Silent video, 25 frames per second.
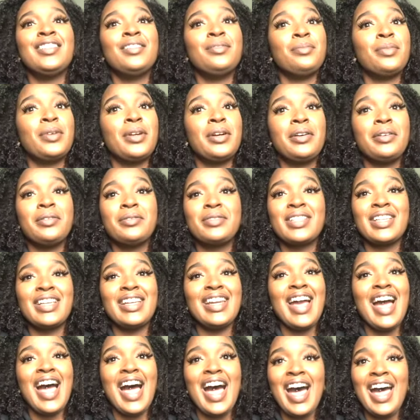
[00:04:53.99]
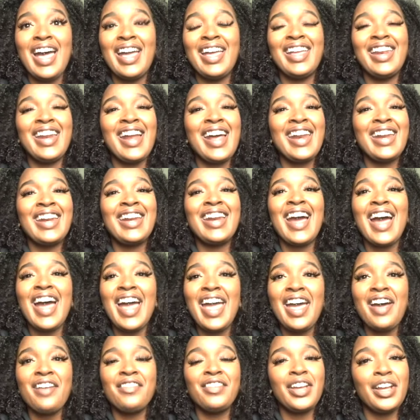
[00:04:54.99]
bro, it was getting hot and I did not
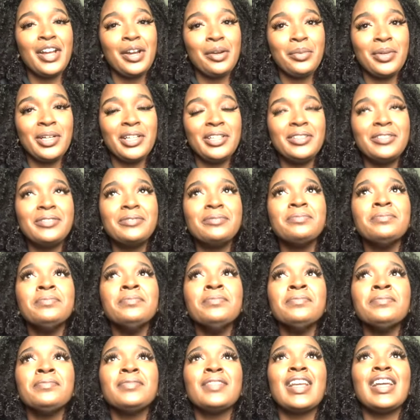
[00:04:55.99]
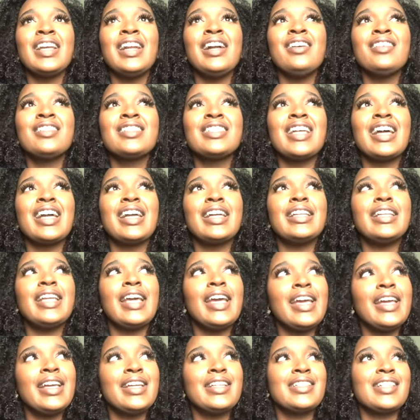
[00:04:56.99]
have a hair bow. And I was like,
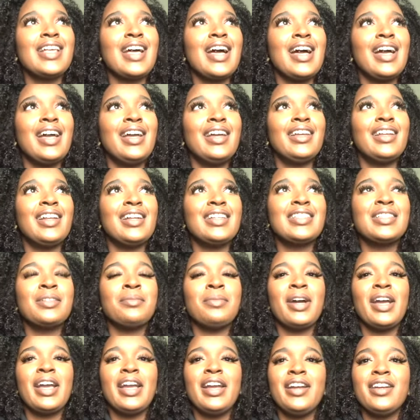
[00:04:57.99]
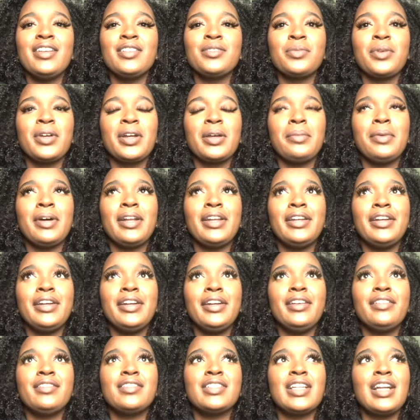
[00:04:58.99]
dang, it's hot. I said, my hair is working my
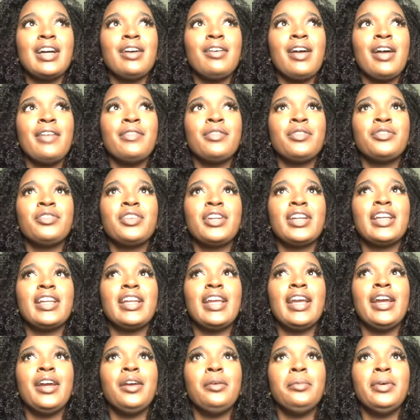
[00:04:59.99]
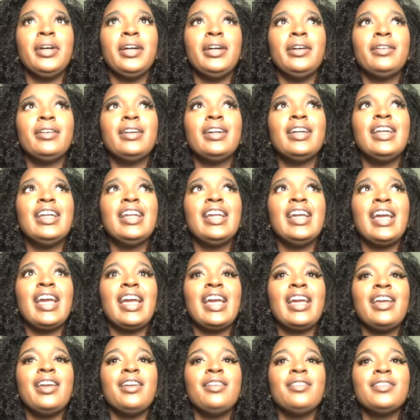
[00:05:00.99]
nerves and I don't have a freaking hair bow.
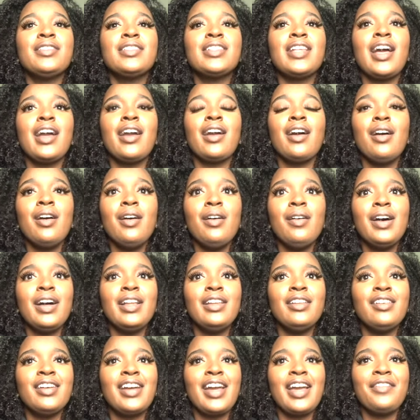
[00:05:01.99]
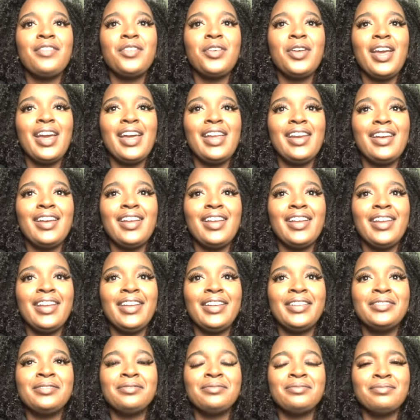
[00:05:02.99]
And he was like, oh, how long have you had it
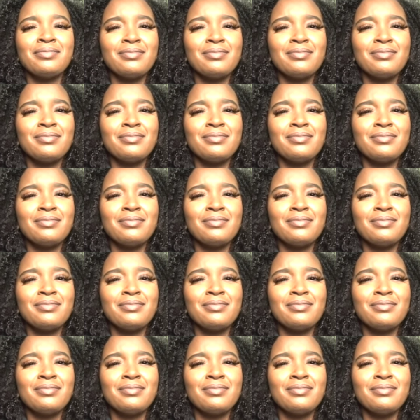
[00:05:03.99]
in?